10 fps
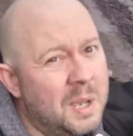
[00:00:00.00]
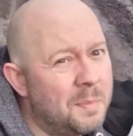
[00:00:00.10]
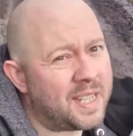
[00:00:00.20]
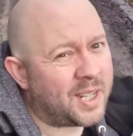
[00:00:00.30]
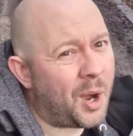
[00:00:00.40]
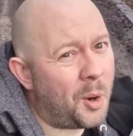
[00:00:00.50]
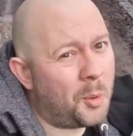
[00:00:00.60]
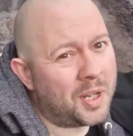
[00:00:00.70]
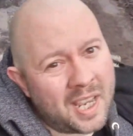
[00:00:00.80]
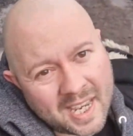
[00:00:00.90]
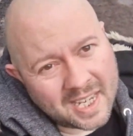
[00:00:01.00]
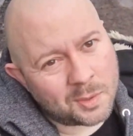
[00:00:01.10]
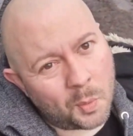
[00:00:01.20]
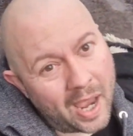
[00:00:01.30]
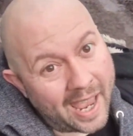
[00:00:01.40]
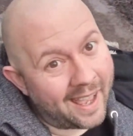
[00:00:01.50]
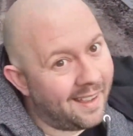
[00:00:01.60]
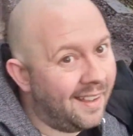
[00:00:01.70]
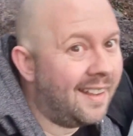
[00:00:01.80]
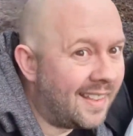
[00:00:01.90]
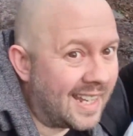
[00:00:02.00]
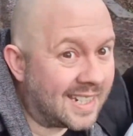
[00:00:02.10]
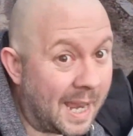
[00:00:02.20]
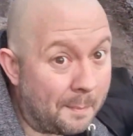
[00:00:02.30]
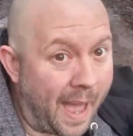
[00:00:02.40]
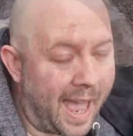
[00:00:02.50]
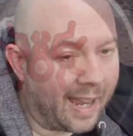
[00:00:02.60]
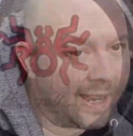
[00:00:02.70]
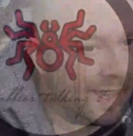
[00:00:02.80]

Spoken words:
But it's cold, it's wet. Let's get back.